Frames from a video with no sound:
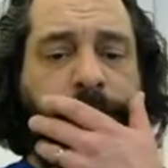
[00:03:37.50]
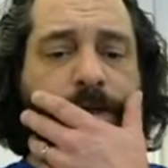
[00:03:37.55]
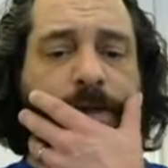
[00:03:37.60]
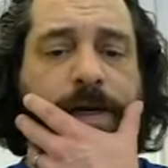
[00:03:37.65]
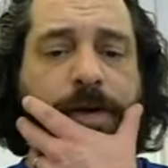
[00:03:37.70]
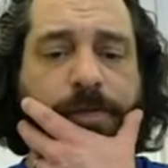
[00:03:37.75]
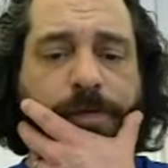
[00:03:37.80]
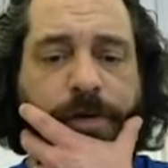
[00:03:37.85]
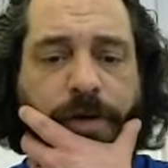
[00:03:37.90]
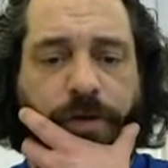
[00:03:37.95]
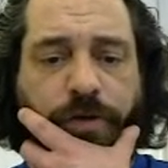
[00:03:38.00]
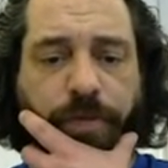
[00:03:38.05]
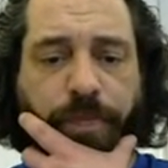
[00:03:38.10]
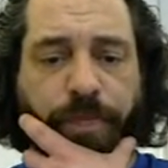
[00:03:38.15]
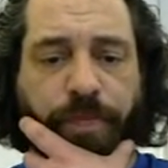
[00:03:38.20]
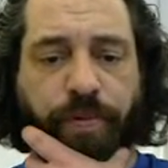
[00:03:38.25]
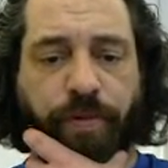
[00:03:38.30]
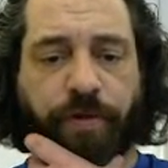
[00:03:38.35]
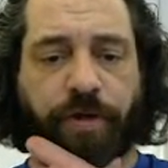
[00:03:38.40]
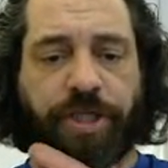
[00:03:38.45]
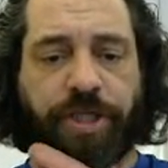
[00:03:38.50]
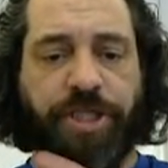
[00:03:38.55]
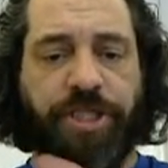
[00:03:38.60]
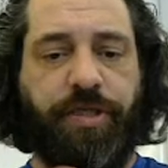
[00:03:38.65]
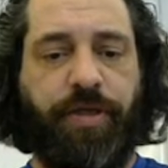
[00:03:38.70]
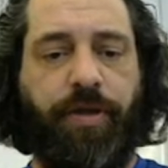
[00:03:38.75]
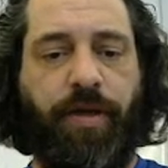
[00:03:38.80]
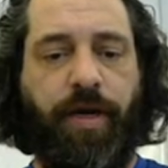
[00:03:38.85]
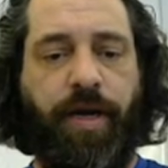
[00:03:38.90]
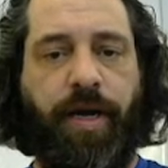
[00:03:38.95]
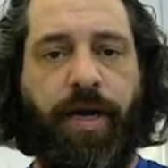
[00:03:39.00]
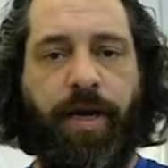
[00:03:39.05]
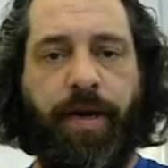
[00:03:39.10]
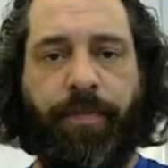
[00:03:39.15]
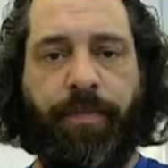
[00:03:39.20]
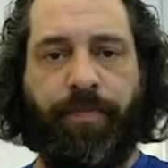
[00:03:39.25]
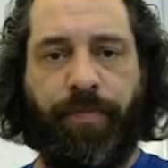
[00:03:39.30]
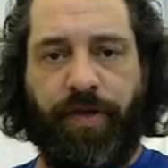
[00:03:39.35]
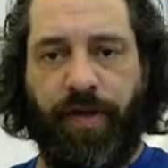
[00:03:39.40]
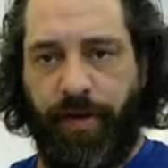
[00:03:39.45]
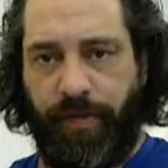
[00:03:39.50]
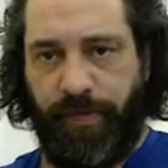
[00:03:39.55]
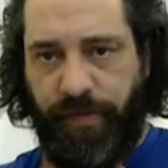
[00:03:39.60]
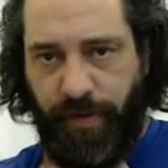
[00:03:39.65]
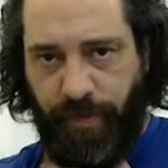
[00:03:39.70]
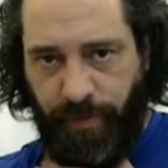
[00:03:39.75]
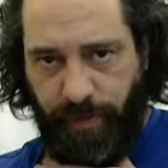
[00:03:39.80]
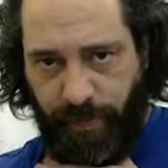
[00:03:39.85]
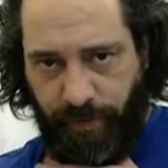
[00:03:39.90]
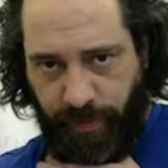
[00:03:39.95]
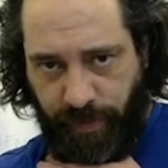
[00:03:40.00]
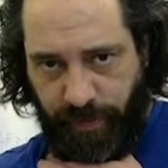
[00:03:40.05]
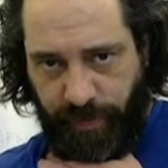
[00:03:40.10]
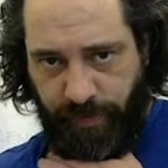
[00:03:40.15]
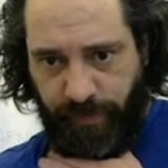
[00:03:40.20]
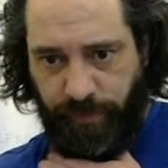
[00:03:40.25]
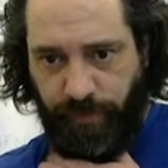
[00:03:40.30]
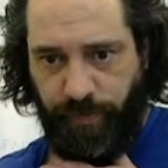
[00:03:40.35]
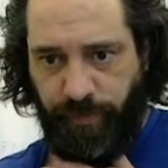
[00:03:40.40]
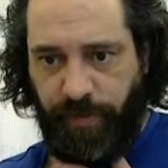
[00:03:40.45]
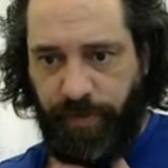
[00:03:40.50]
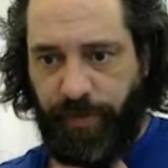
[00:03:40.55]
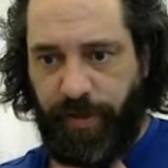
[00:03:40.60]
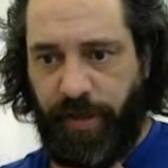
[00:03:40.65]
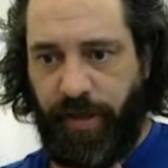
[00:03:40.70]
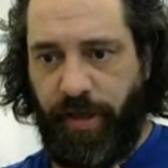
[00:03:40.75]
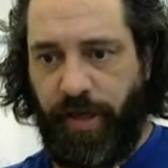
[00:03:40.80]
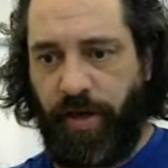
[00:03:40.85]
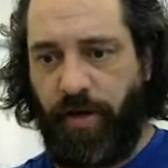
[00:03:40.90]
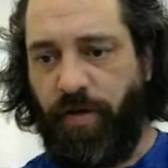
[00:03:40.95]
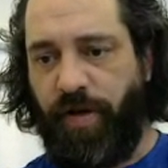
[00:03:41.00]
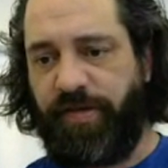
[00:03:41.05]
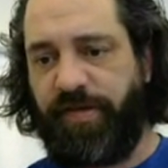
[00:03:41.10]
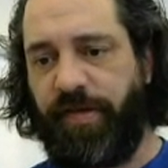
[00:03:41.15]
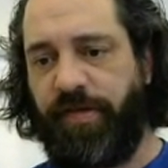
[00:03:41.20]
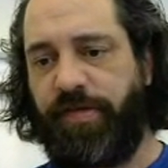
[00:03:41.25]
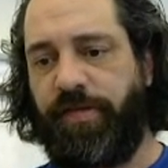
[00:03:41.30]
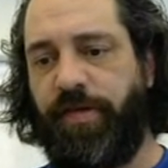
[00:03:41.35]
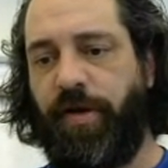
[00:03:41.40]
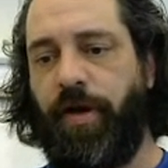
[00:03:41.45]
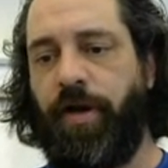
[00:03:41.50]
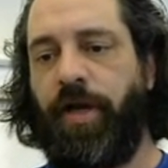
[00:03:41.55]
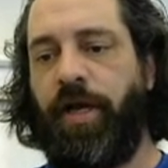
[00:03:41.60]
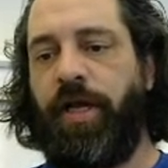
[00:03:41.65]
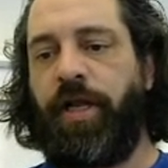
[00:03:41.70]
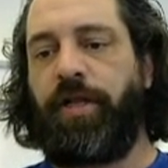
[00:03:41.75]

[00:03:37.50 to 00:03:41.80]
I want to push, did I say what I wanted this room to be? Oh, I said start.